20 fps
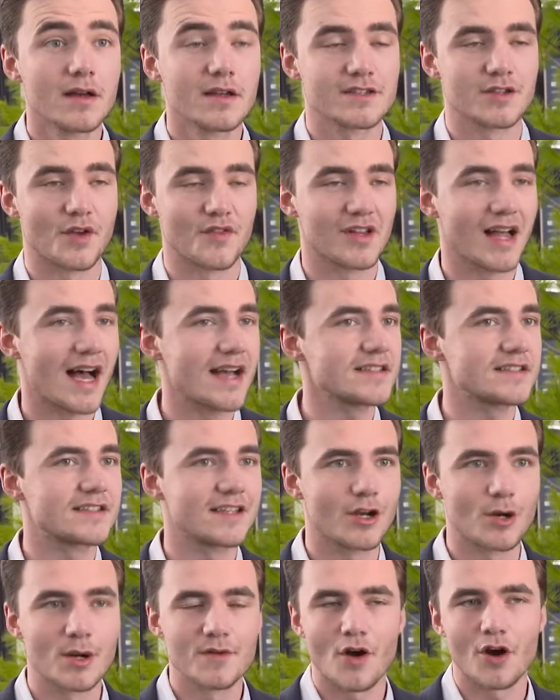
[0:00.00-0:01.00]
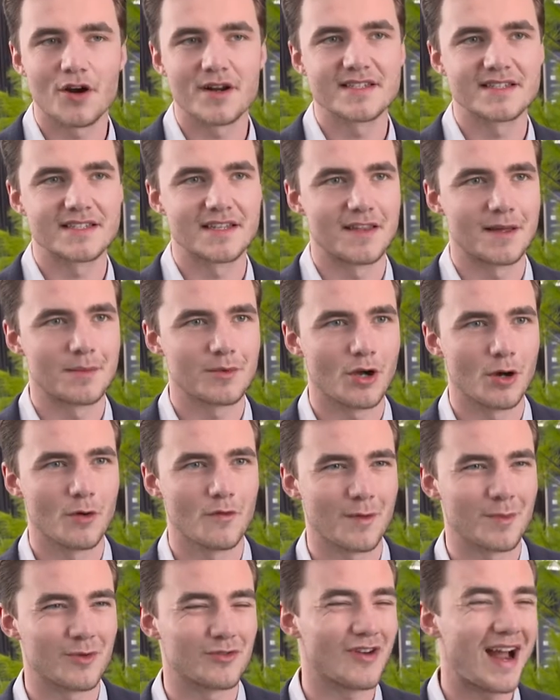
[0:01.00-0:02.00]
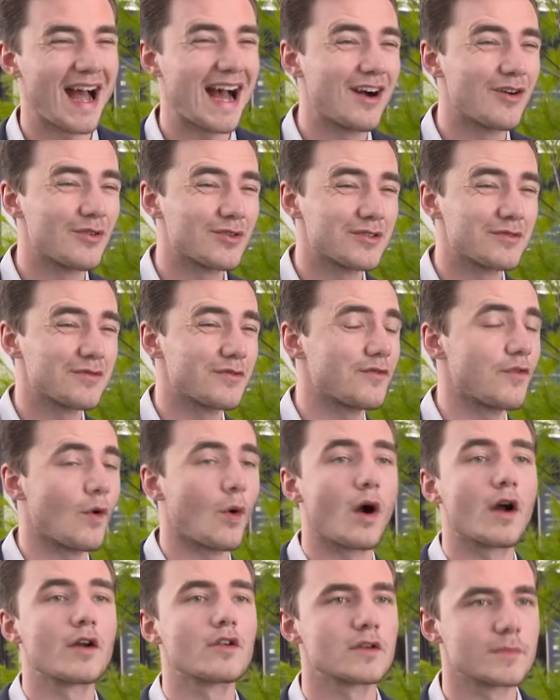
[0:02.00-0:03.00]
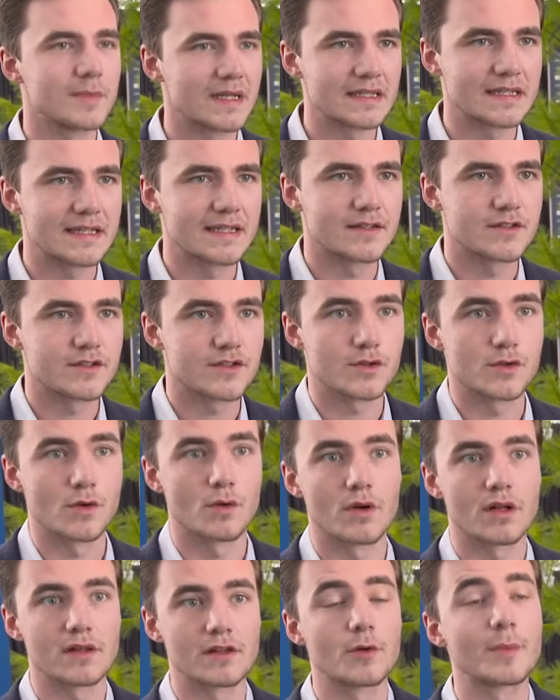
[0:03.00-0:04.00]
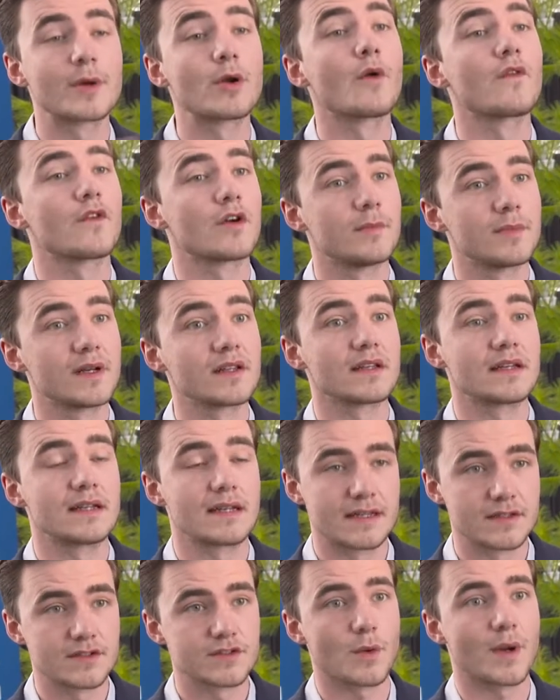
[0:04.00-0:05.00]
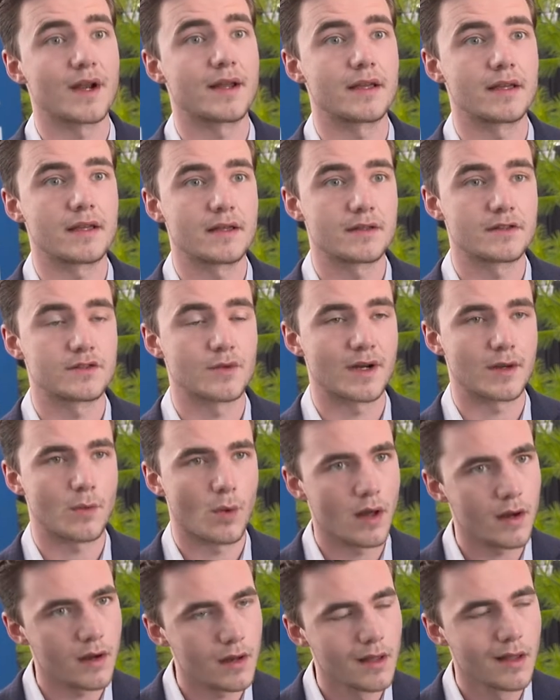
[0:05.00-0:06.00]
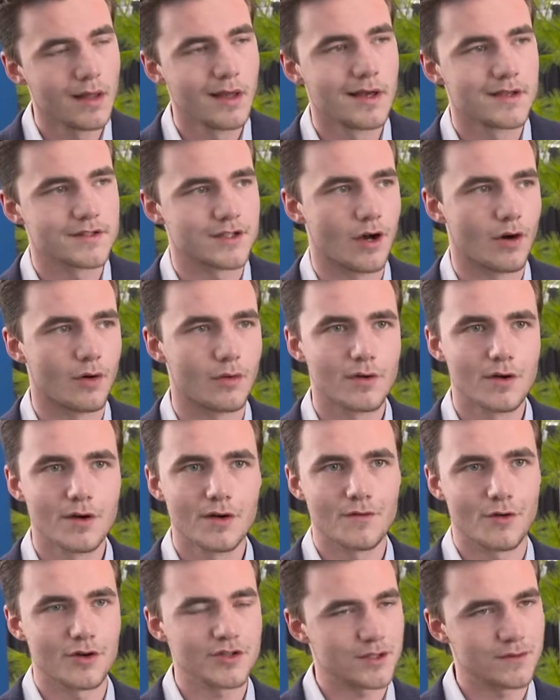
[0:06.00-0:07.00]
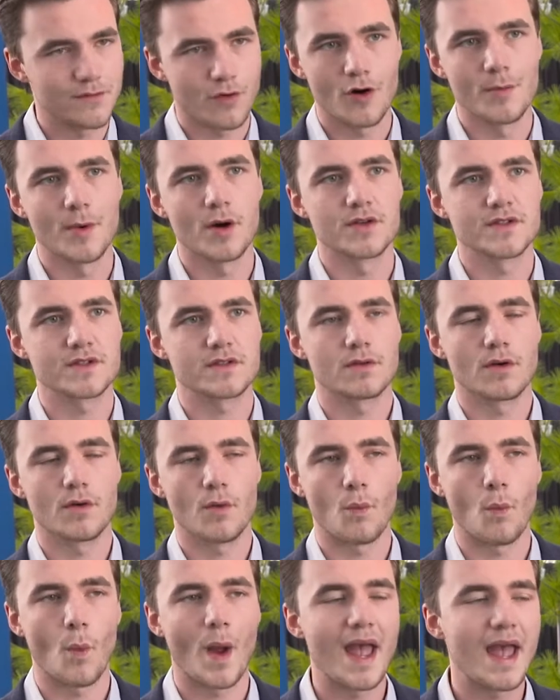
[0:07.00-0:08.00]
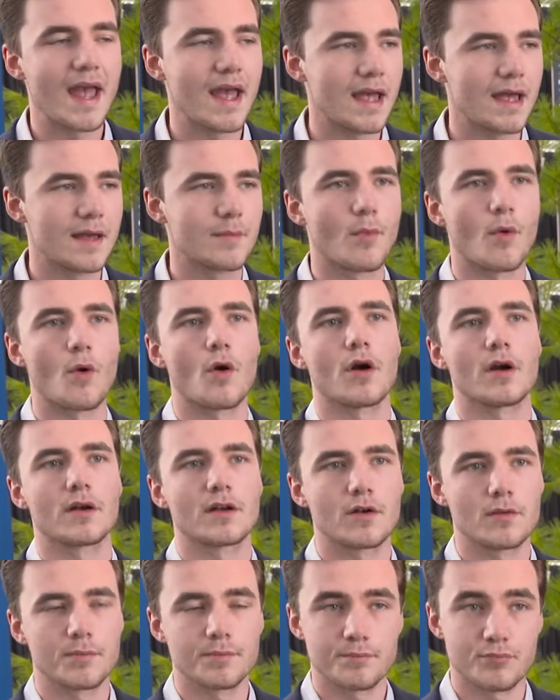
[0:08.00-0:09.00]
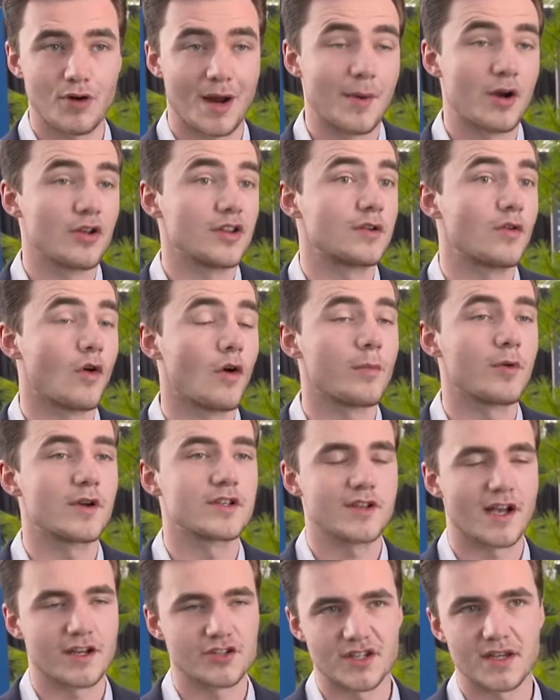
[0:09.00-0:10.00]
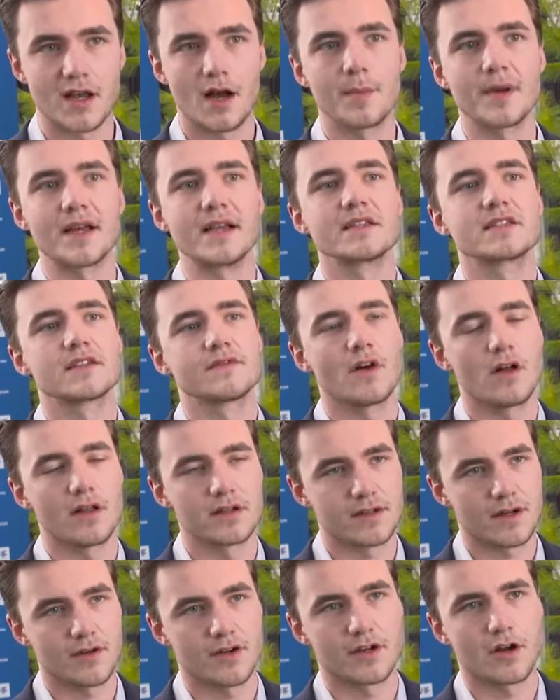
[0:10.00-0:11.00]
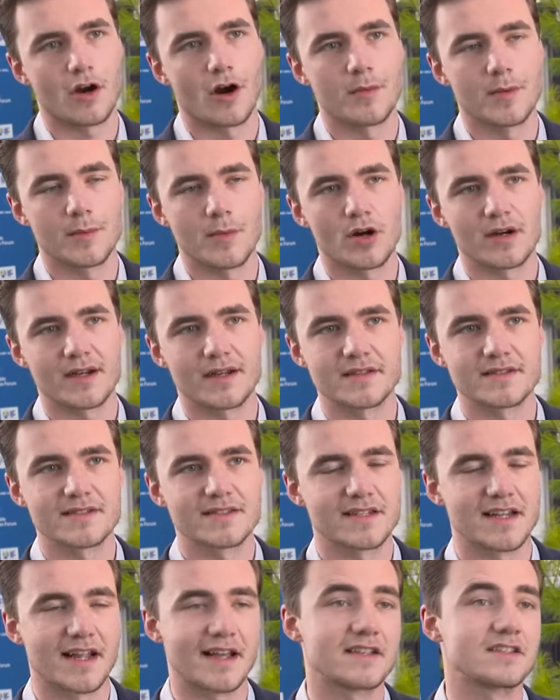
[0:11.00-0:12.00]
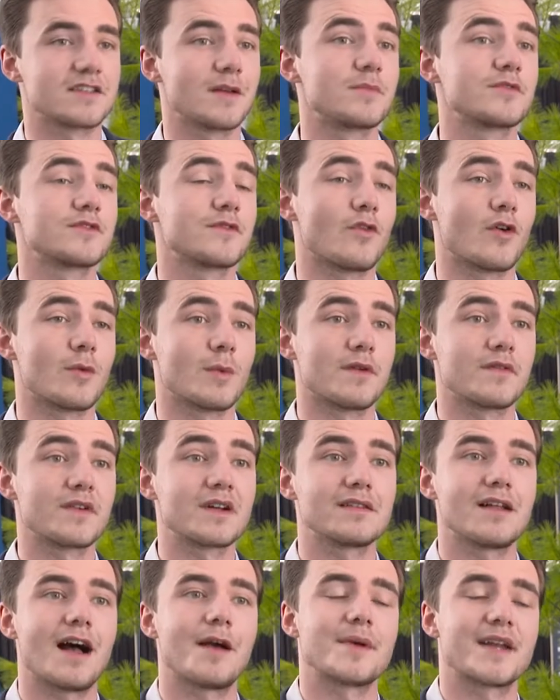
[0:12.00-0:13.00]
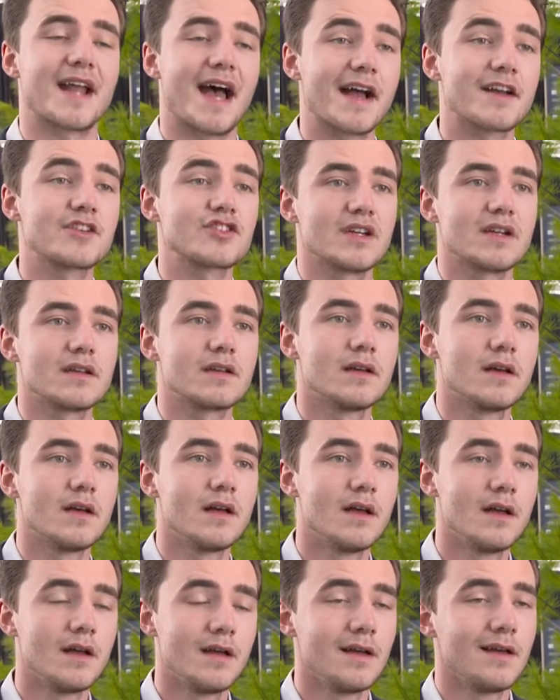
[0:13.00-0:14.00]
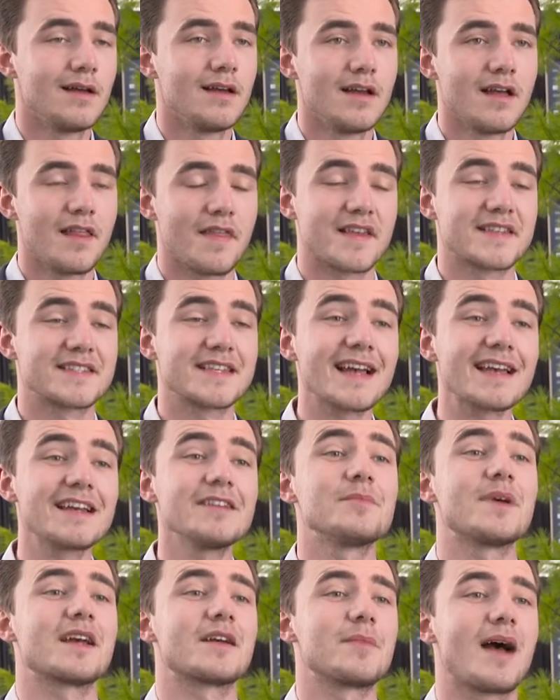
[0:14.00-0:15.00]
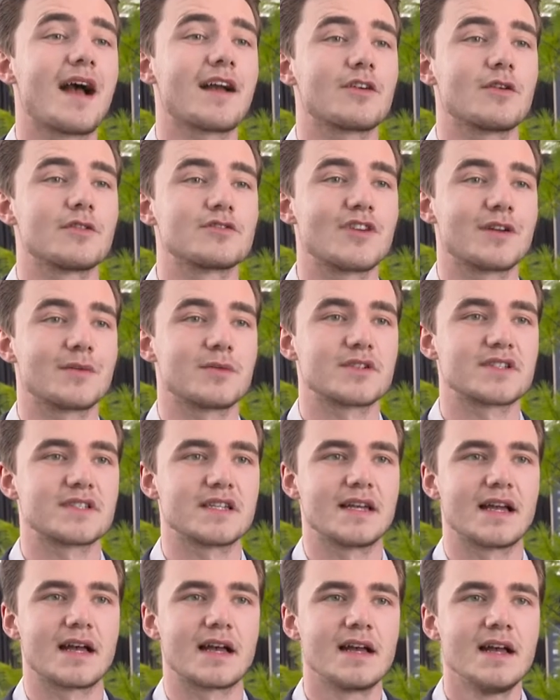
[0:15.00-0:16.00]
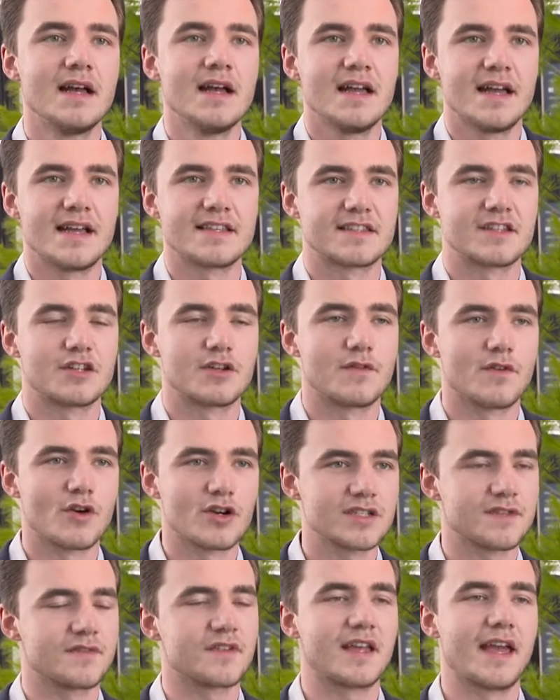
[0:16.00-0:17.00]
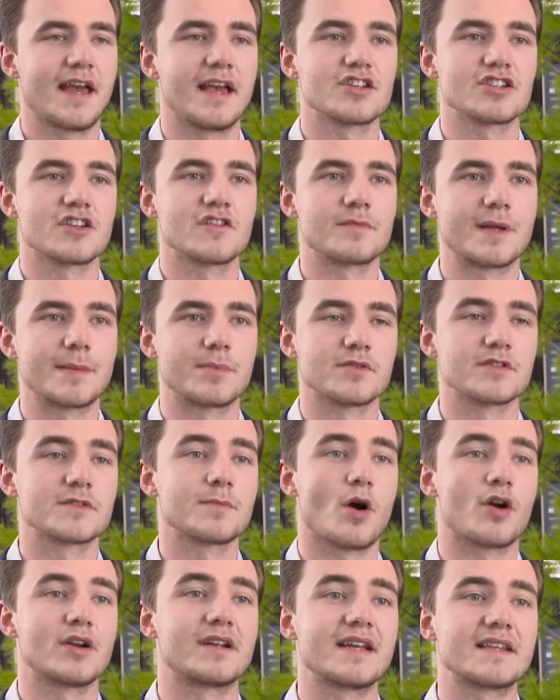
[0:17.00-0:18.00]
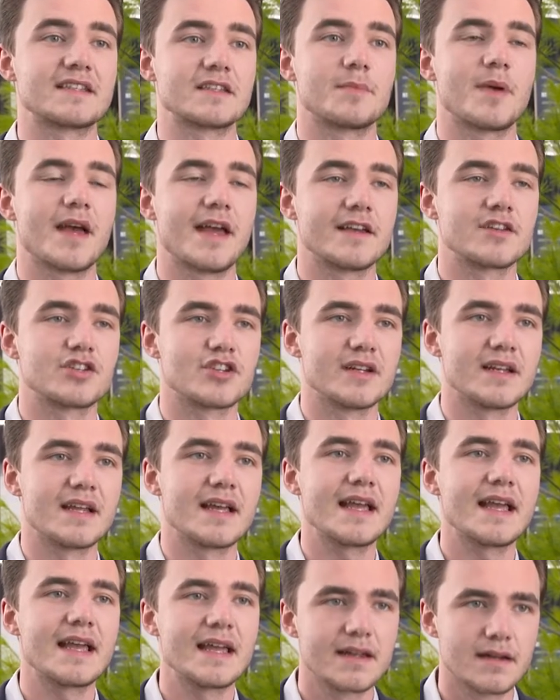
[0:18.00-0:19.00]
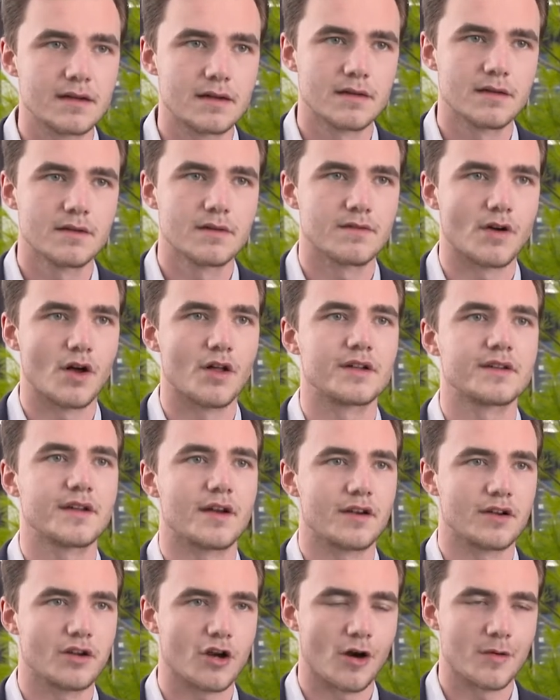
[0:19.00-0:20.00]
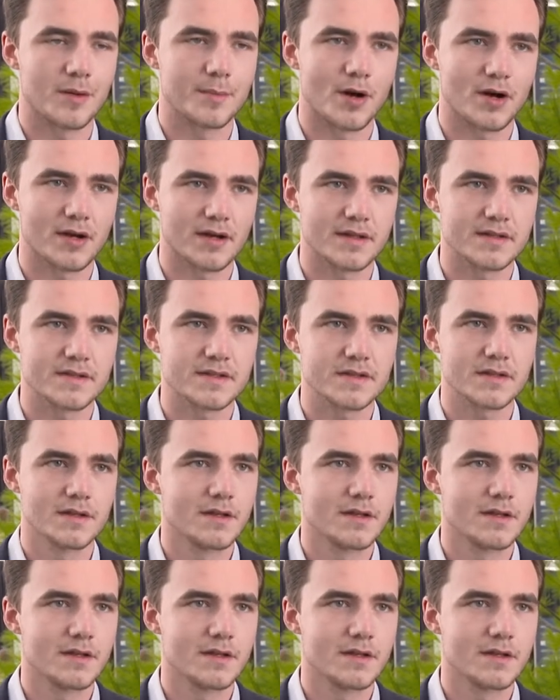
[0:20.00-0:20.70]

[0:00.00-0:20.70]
So in the last year, we've already seen them go from around 400 million to a little bit over $1 billion in 2021. So first and foremost, way more primarily corporates are actually coming into voluntary carbon markets to take some form of climate action. The second big macro trend we're seeing is the diversification of people's participation in voluntary carbon markets.